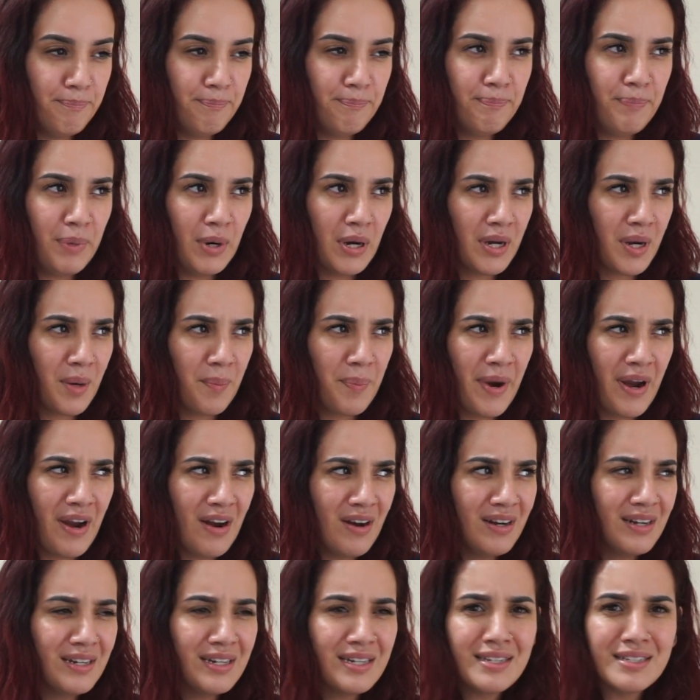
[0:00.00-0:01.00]
but
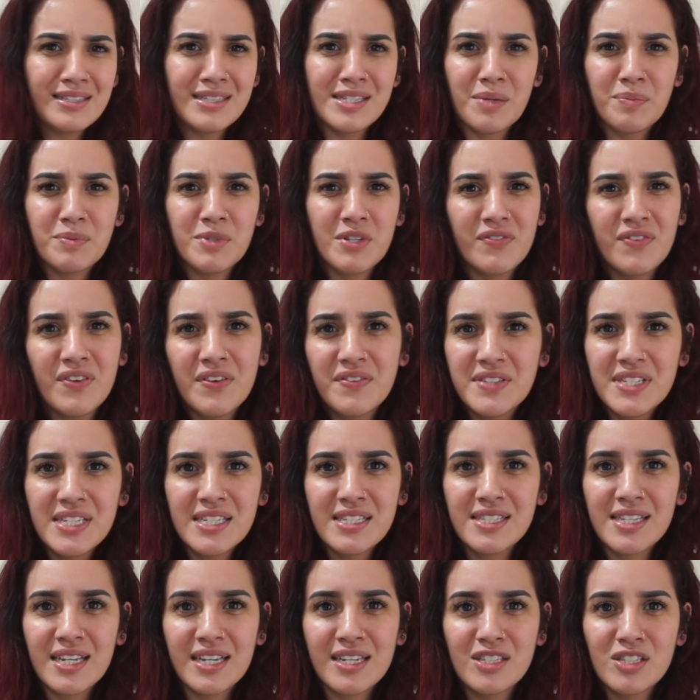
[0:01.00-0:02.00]
apparently it's up to 15
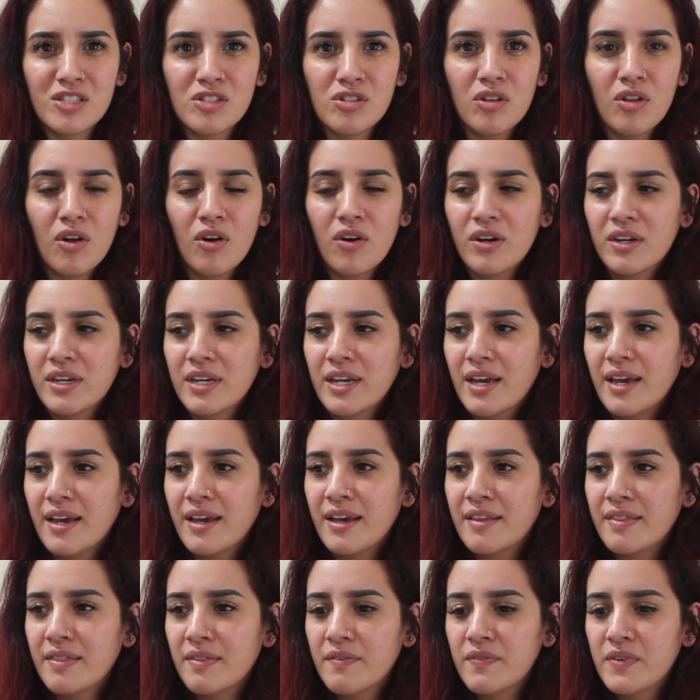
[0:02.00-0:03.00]
seconds long,
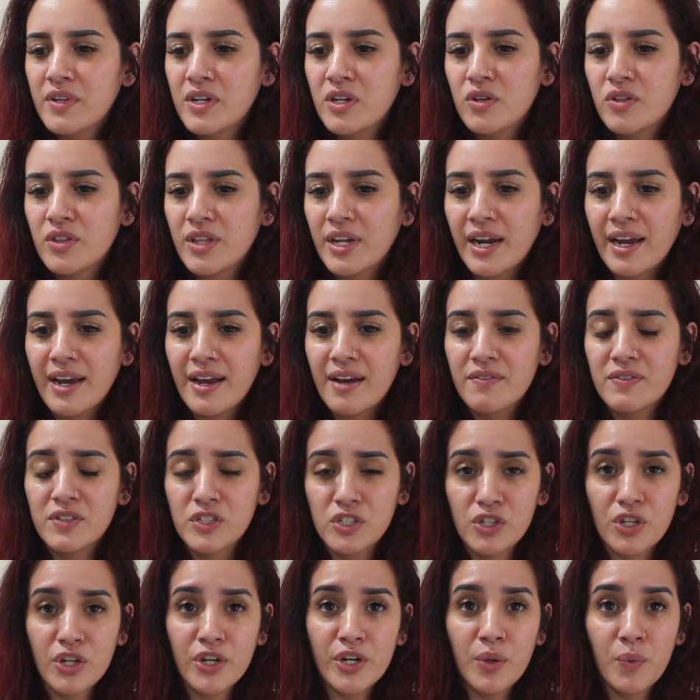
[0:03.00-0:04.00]
and the video that I have is
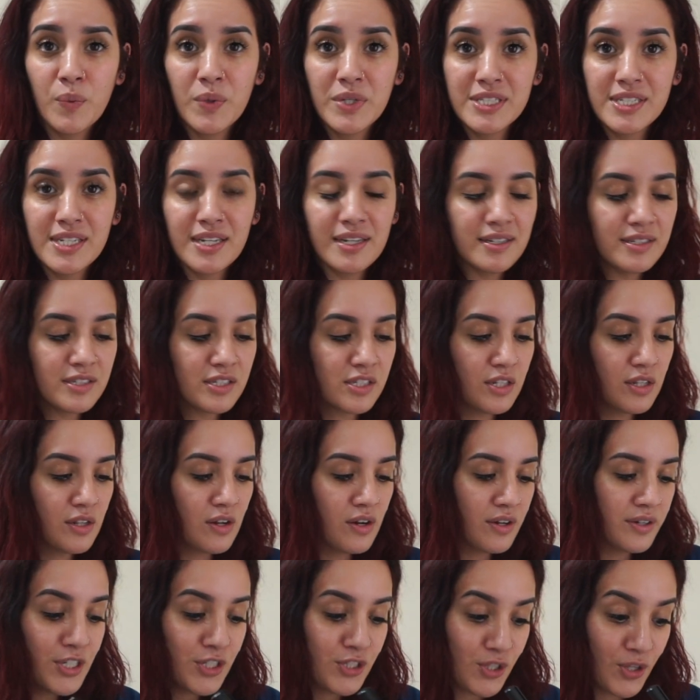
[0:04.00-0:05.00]
31 seconds
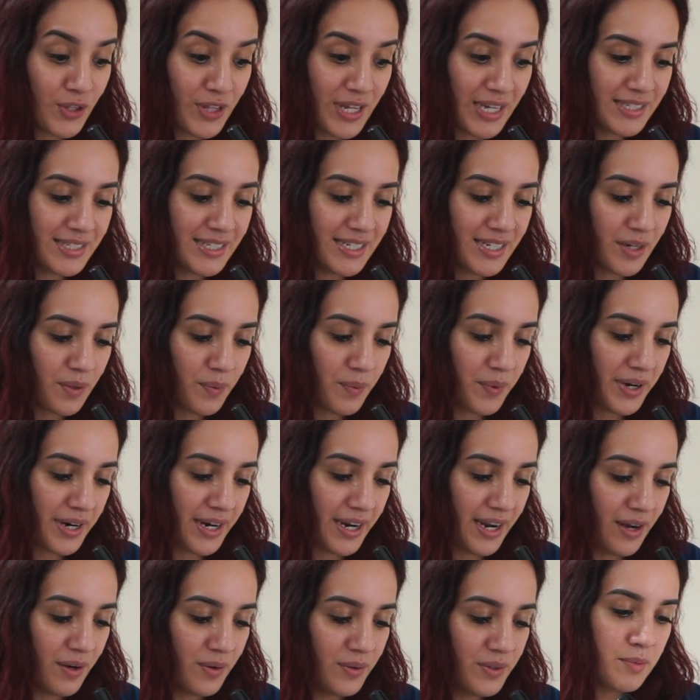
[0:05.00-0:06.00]
long, so that didn't work
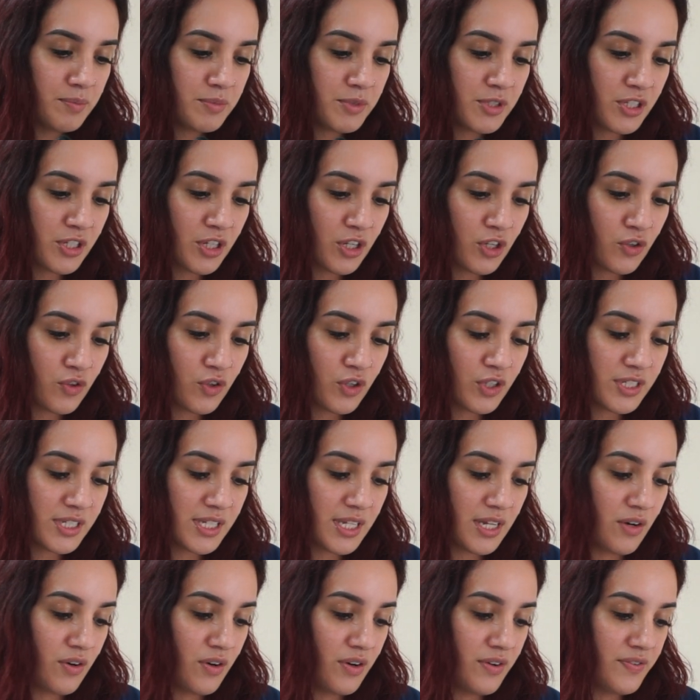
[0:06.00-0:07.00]
out. I'm just gonna cross
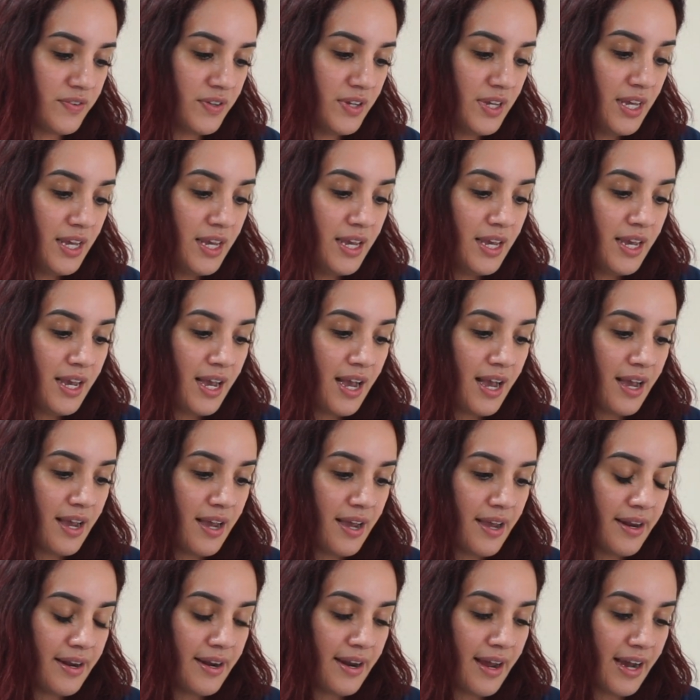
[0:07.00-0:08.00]
that off.
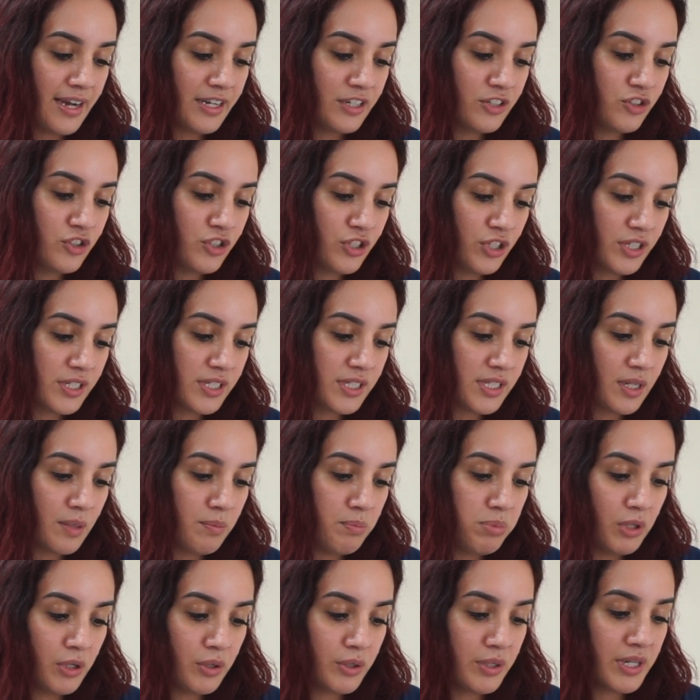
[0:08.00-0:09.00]
And I just
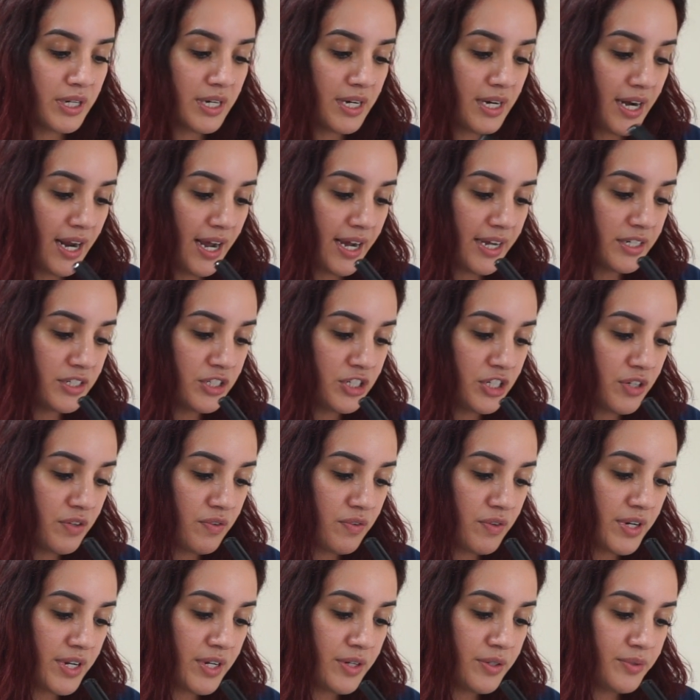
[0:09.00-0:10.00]
uploaded an IG
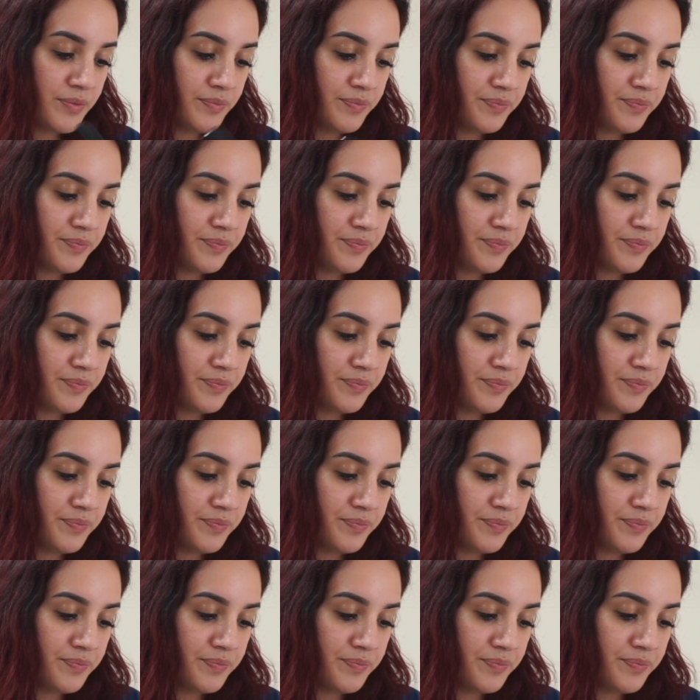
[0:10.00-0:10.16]
reel,